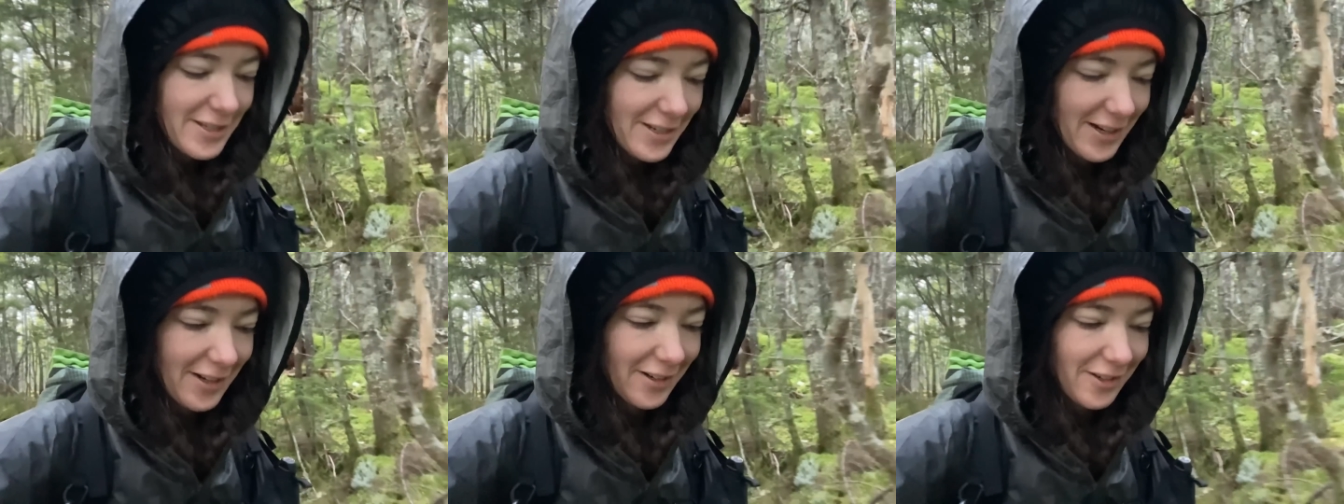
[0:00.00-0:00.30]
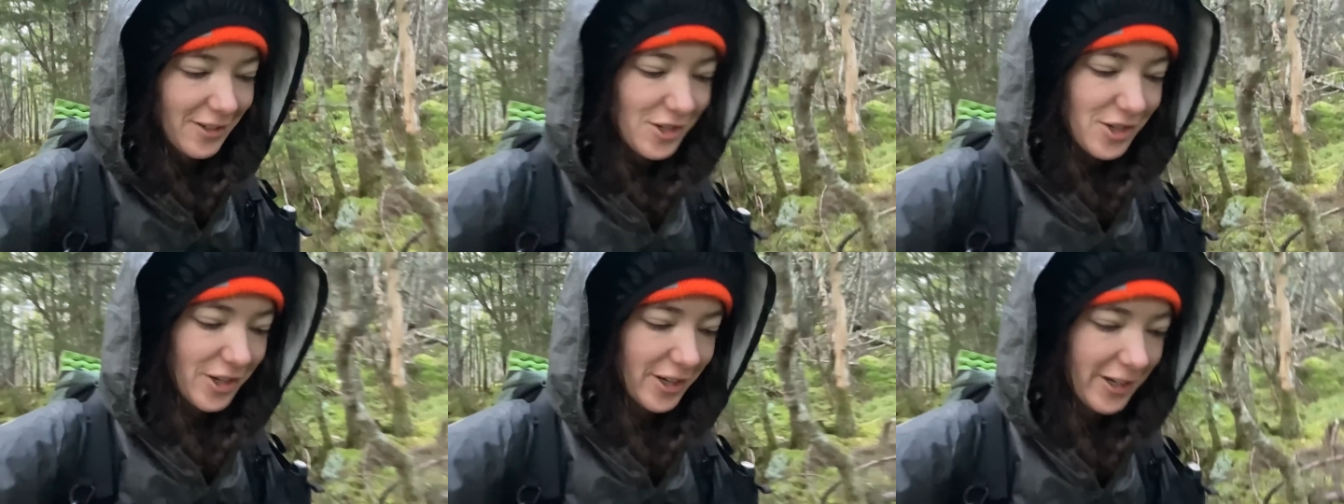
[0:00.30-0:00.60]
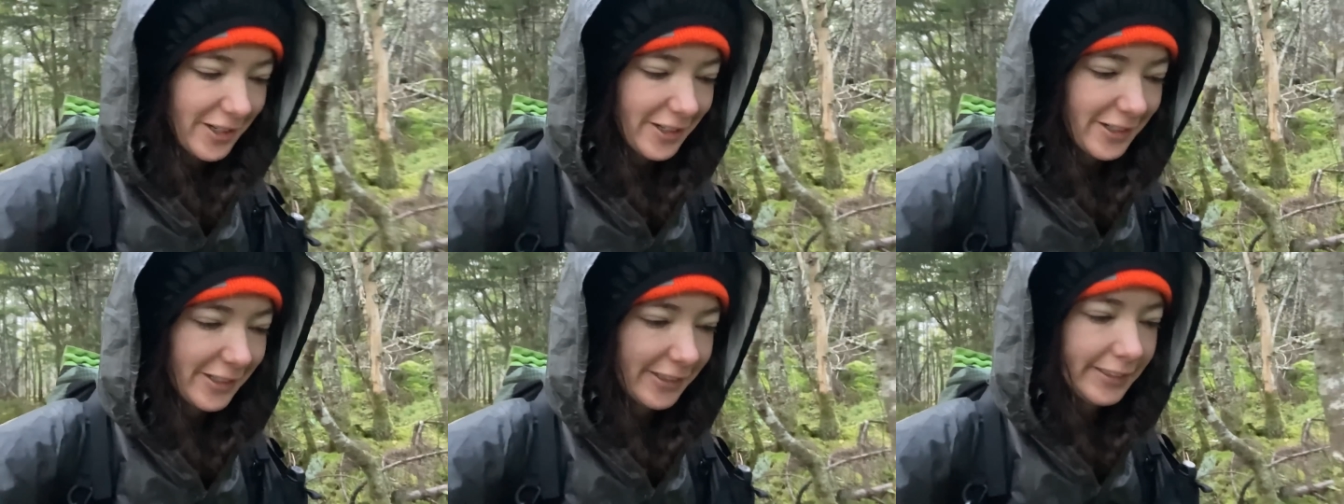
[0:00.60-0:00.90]
day on
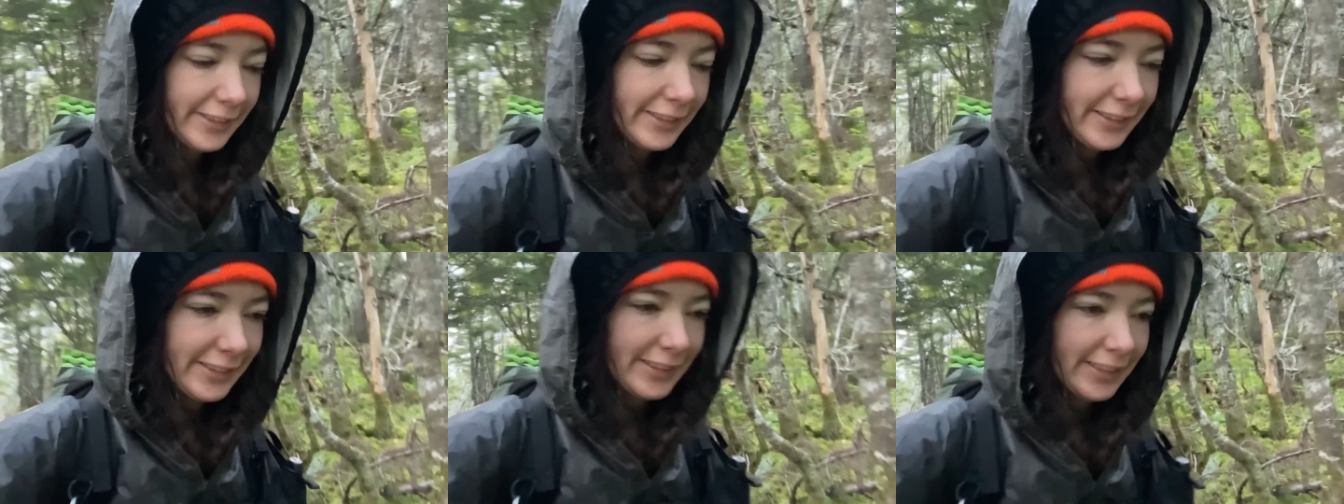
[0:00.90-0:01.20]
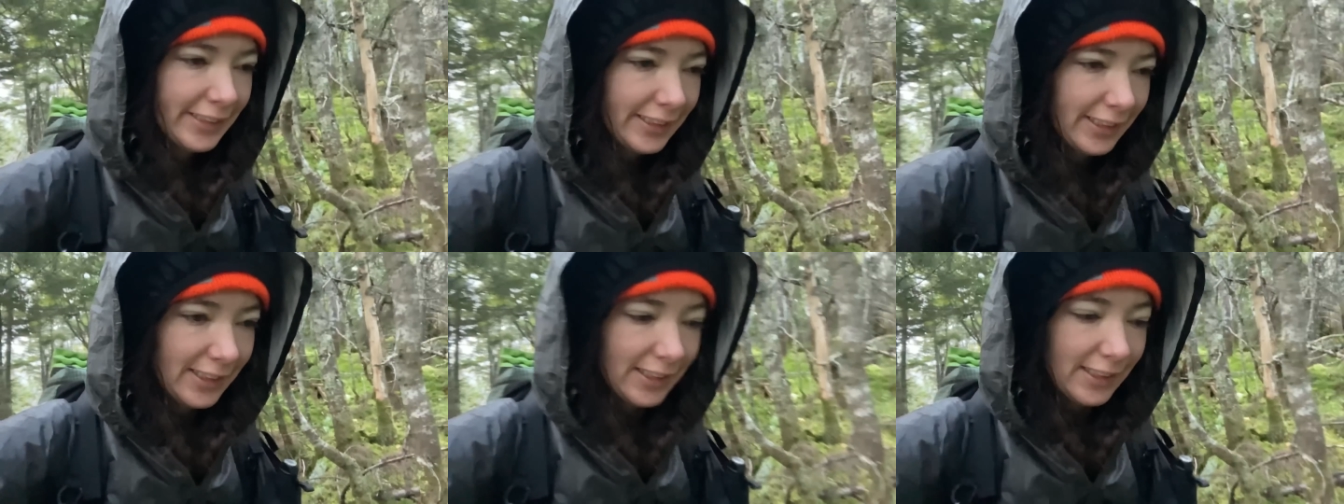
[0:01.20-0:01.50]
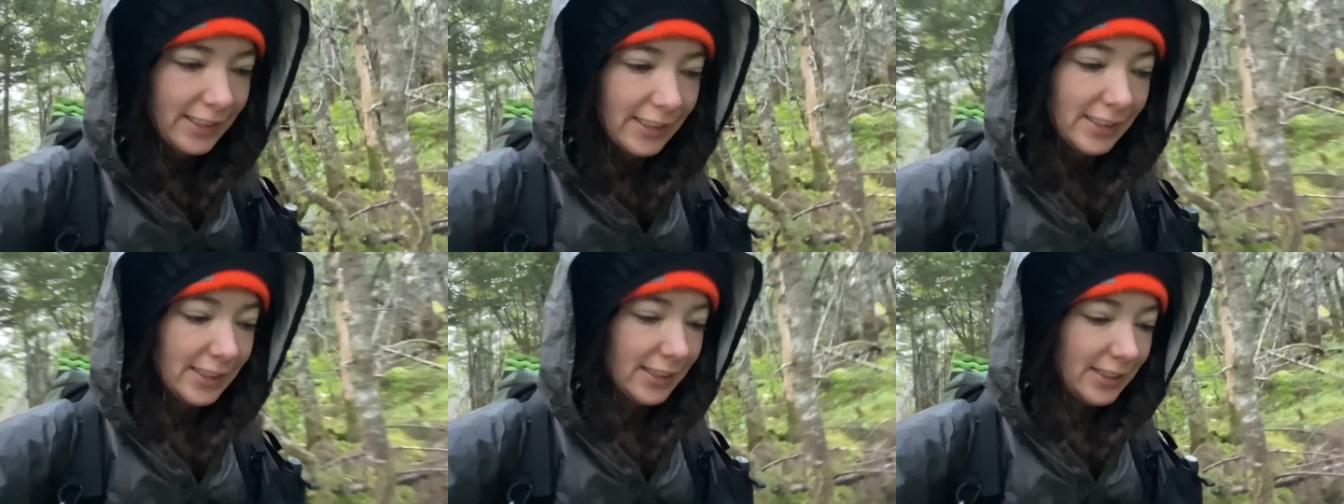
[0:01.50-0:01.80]
trail.
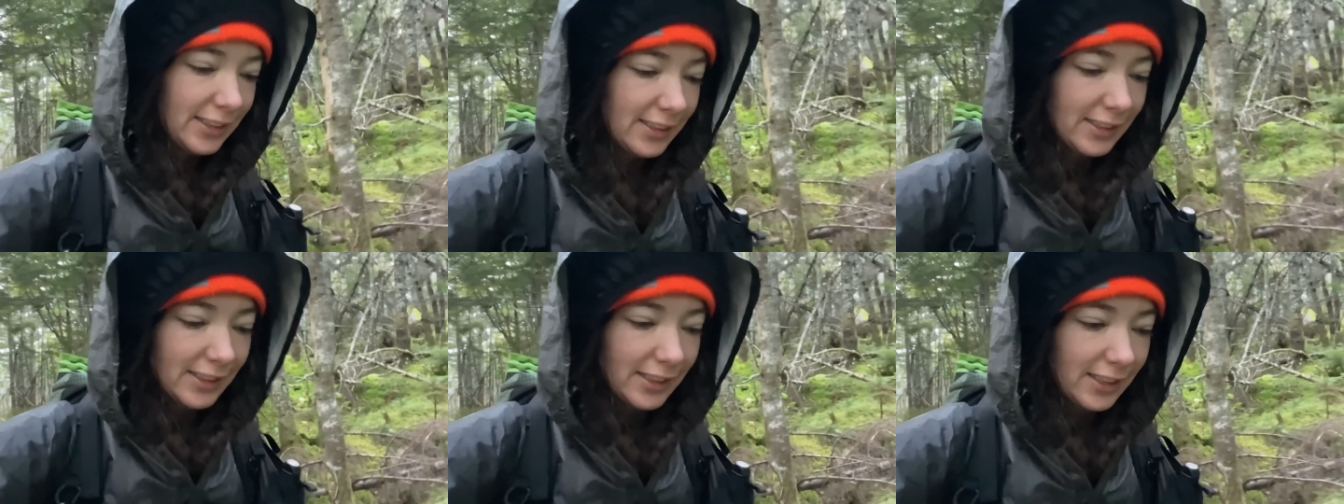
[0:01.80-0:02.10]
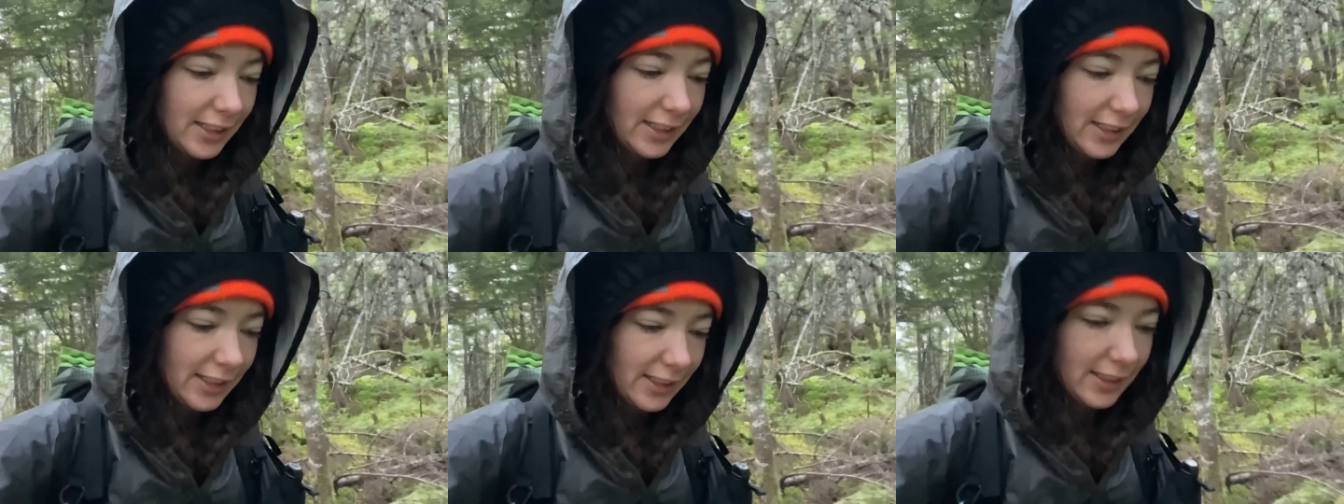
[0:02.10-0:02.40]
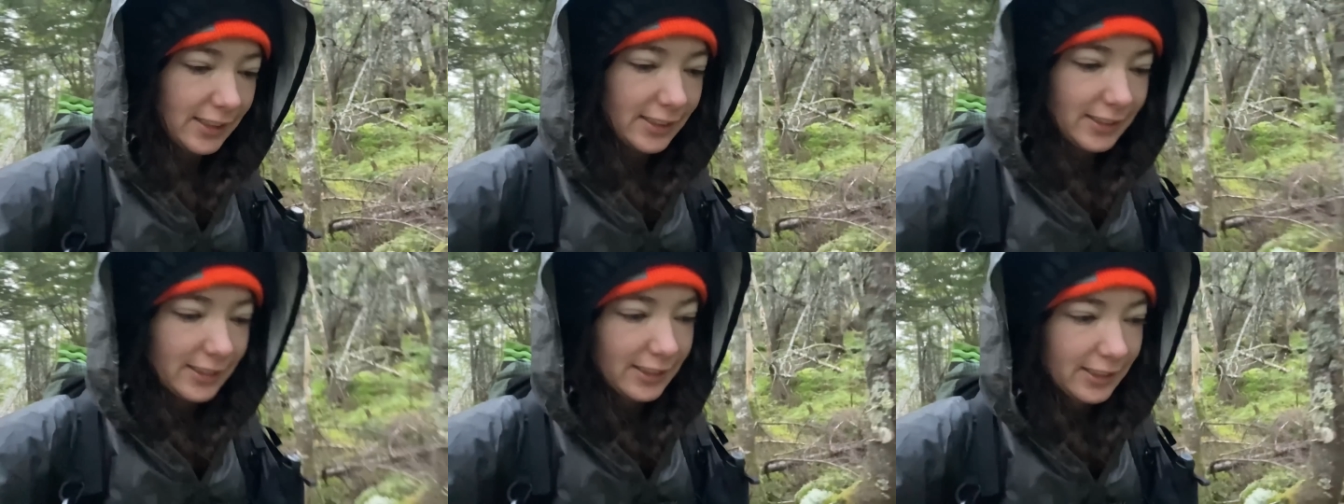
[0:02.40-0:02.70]

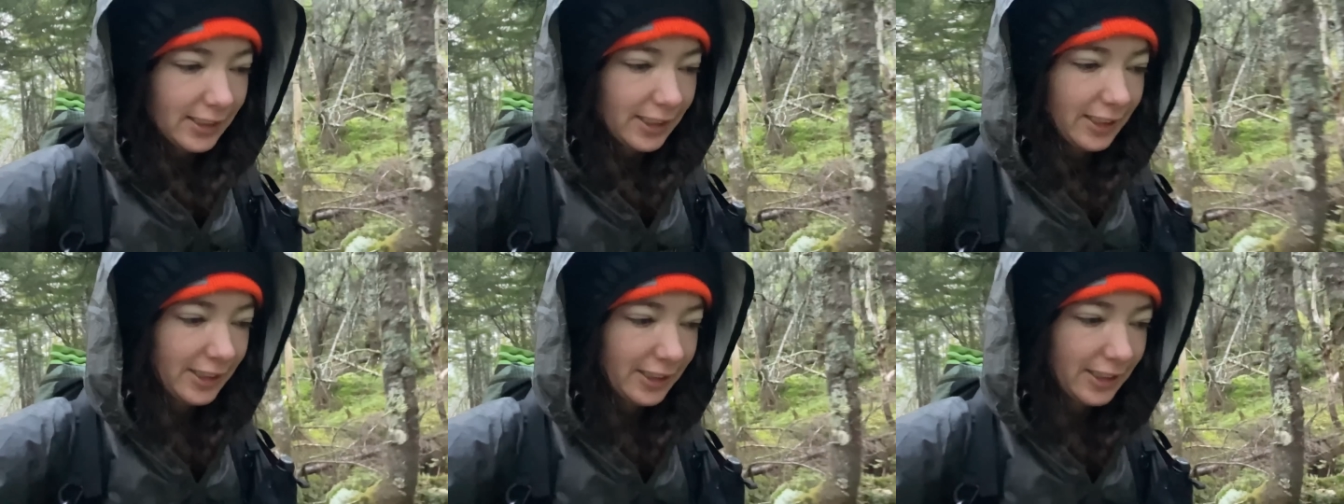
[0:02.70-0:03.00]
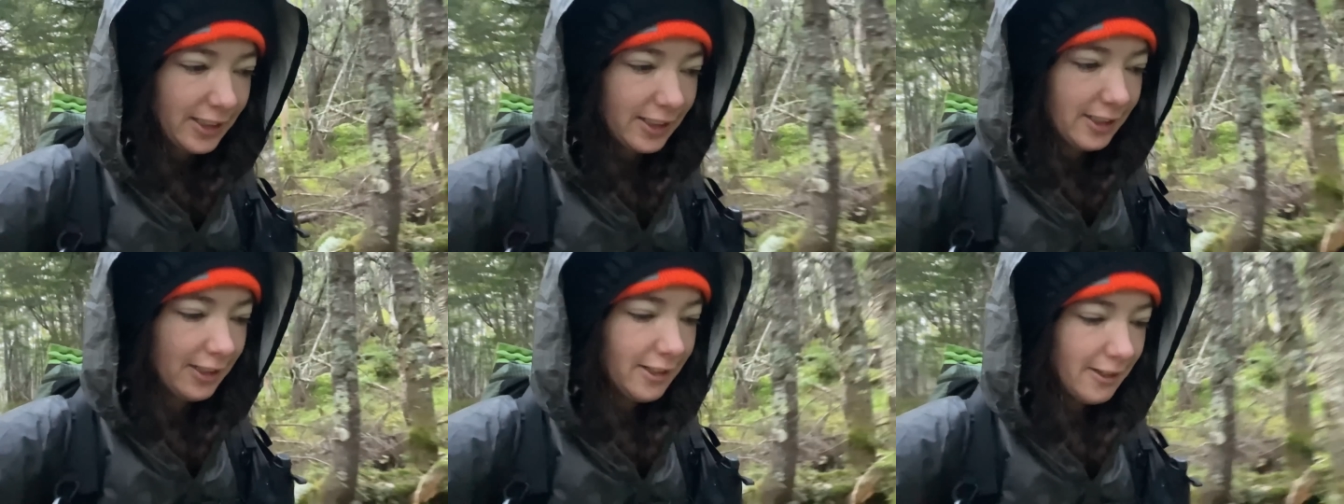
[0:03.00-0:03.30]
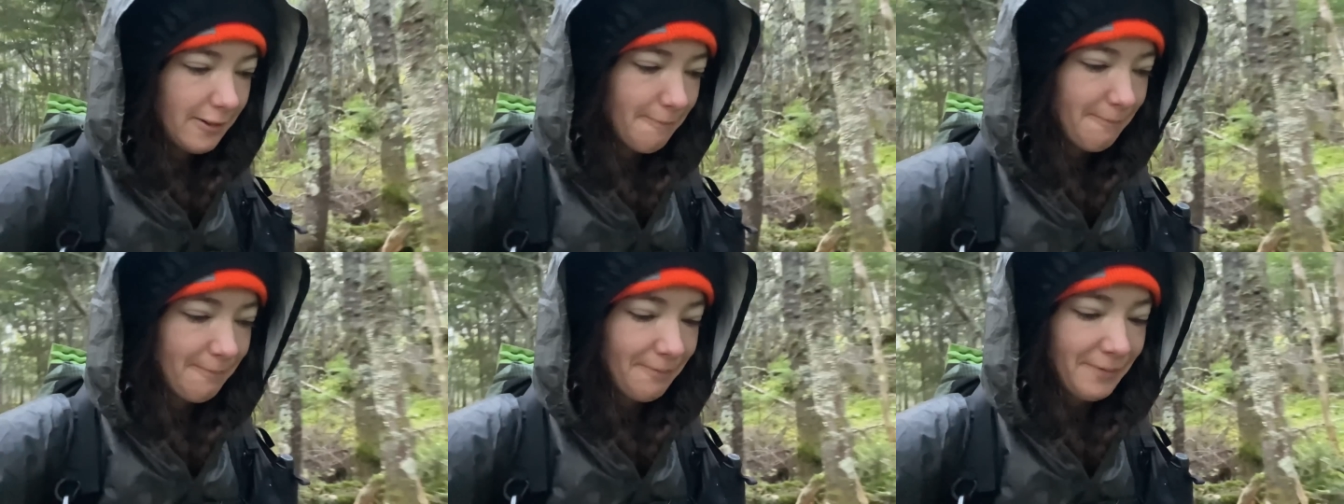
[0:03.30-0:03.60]
And
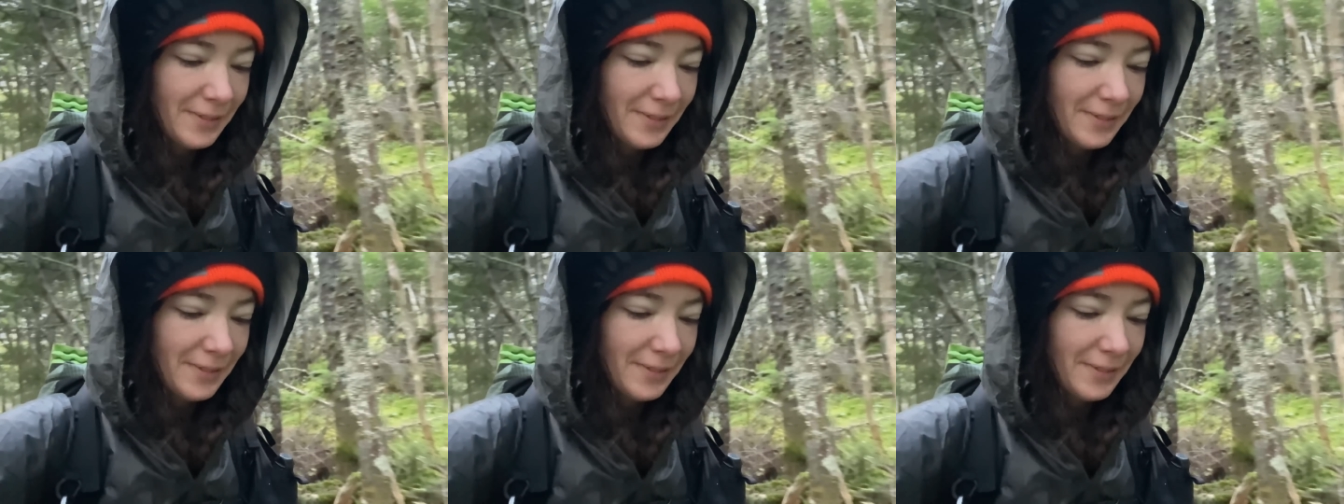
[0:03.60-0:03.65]
um,